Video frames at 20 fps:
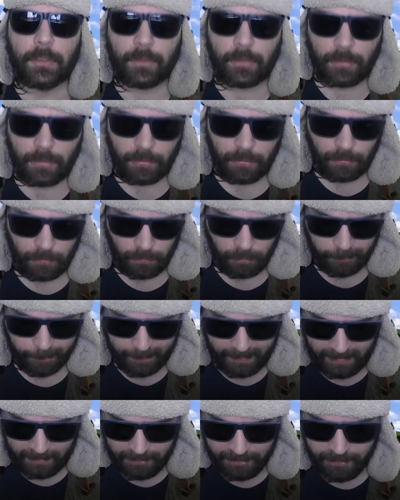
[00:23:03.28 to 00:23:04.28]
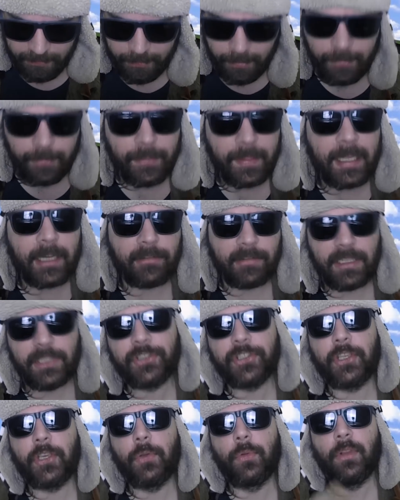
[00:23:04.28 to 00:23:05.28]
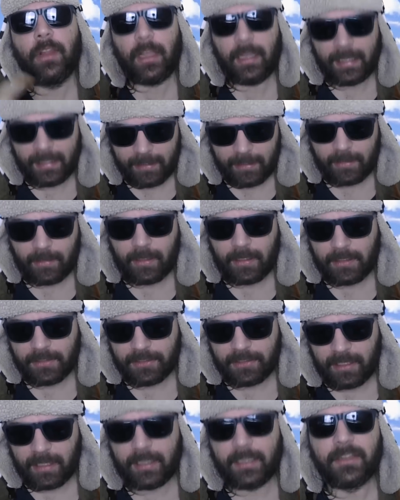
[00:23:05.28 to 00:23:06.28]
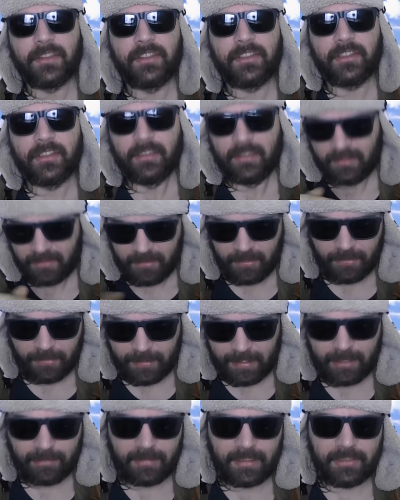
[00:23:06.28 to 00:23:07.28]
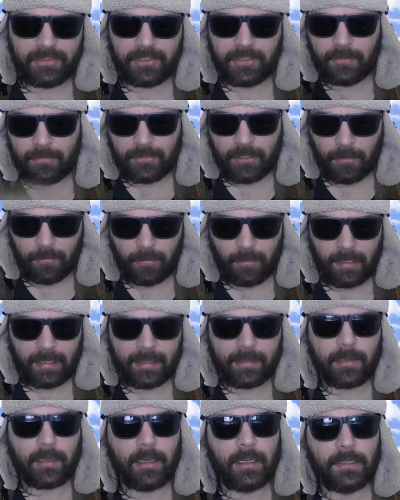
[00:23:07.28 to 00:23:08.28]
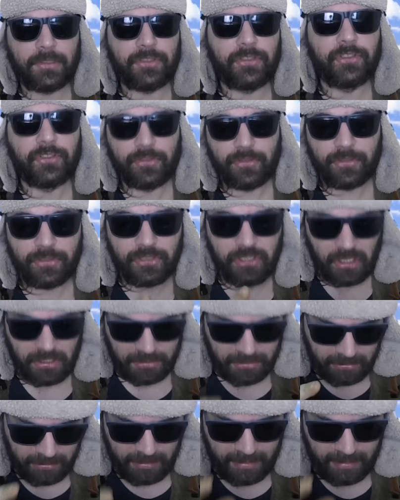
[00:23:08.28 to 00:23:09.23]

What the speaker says: Cool beans. The theories you like are science. The theories you don't like are just